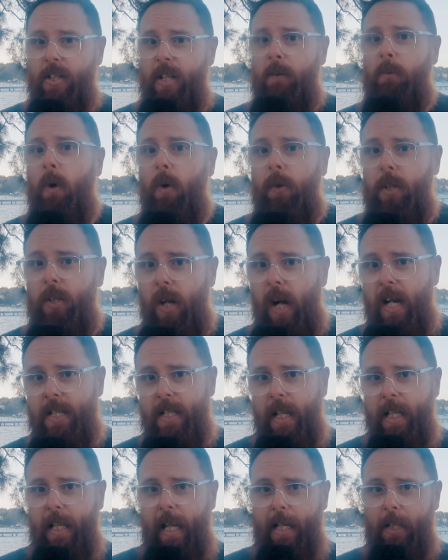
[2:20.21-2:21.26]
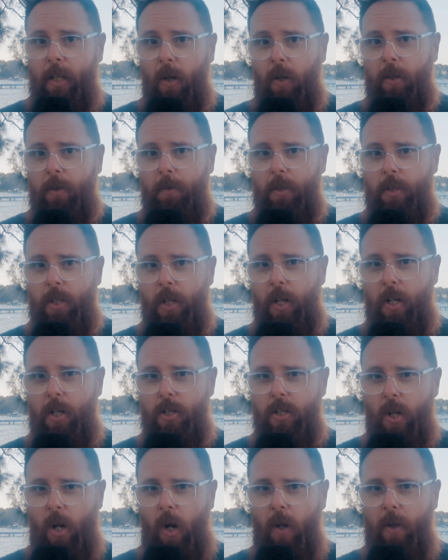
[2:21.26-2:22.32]
They rolled the dice, and they got the
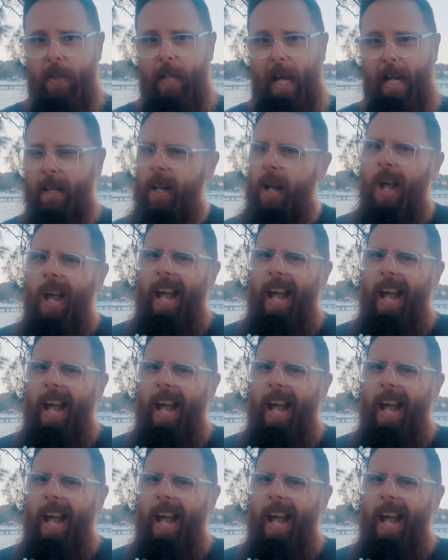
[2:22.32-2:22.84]
returns on that.